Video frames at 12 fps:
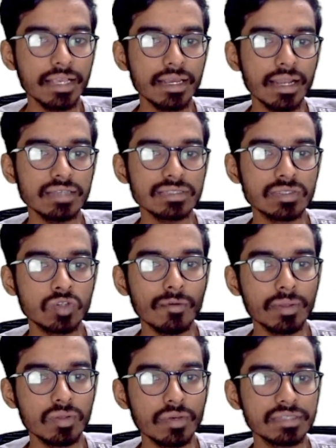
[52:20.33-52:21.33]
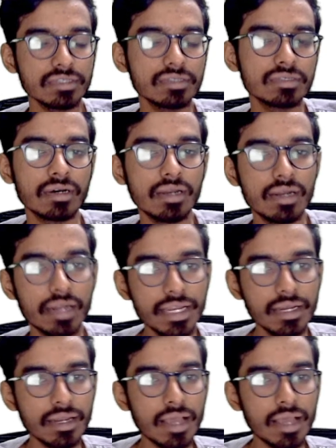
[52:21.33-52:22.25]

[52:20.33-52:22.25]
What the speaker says: cross dou by dou x is curl, right?